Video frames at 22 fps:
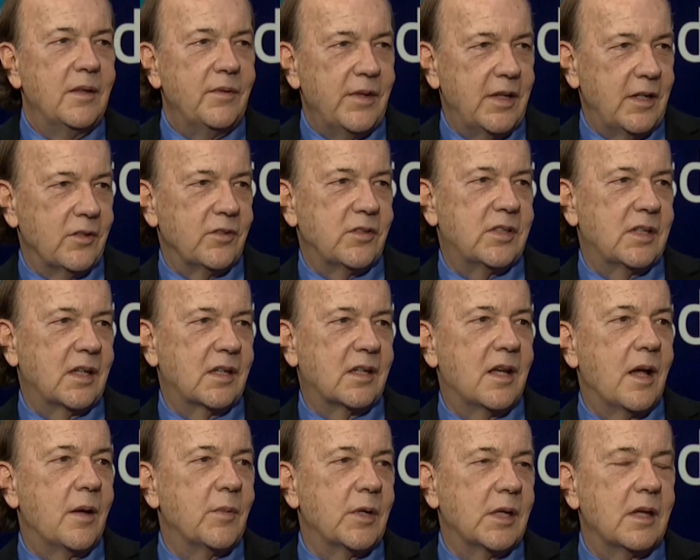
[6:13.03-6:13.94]
They don't see it
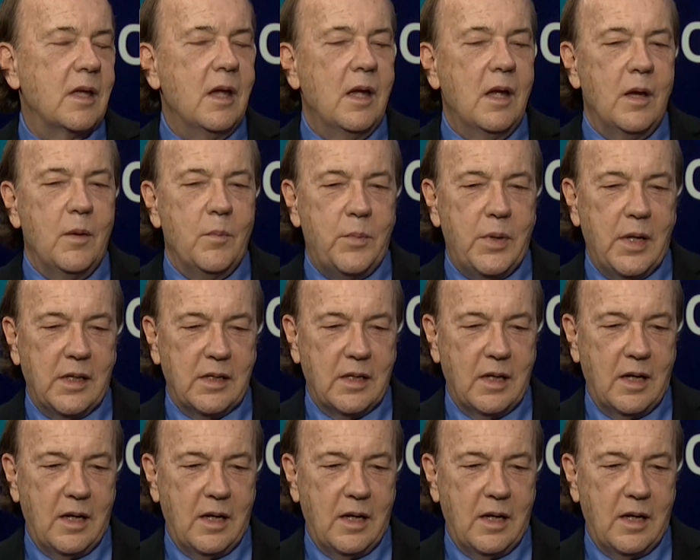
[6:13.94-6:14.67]
coming. But